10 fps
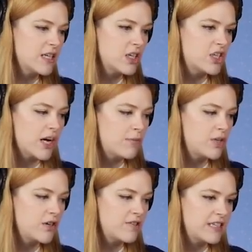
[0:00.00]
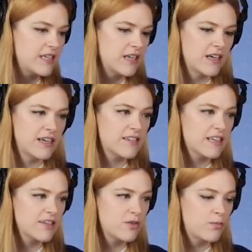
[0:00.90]
Good job, Josie. Is it
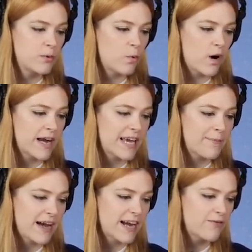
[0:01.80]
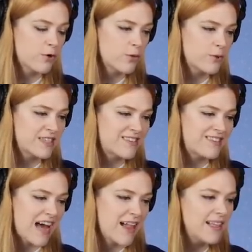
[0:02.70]
because you've been walking back and forth with
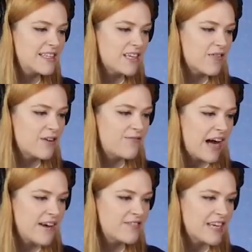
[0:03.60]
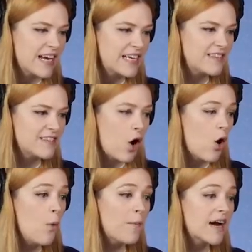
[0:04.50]
salads every five seconds?
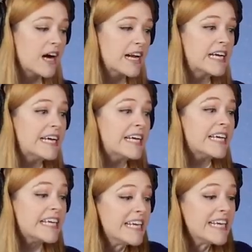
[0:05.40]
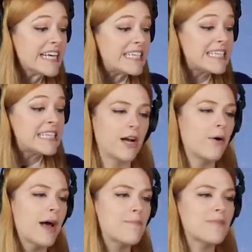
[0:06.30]
Oh my God, eat it! You know
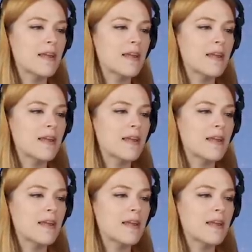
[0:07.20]
what?